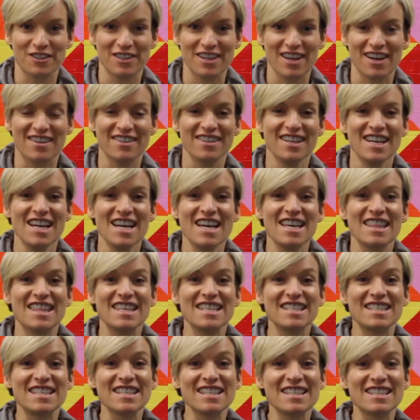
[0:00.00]
Now,
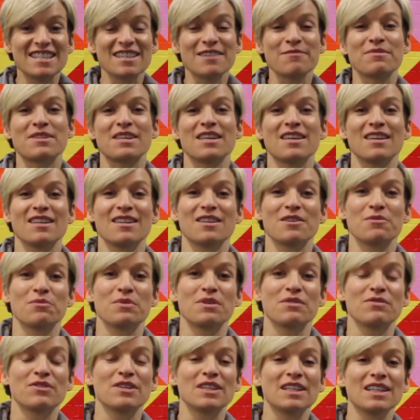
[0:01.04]
this is something that
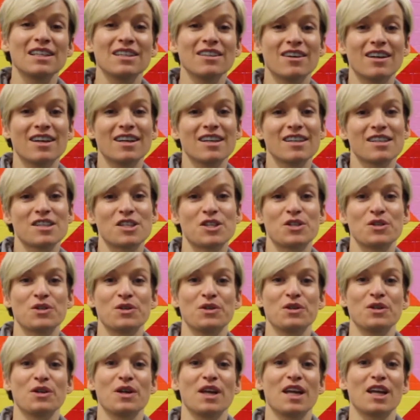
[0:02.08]
we really like
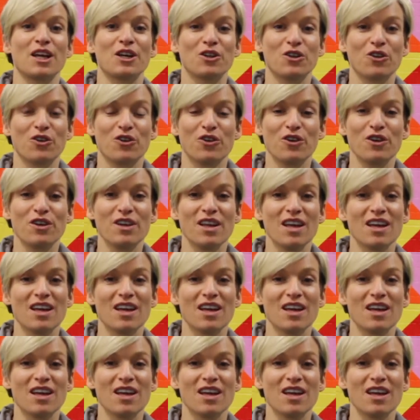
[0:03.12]
to include.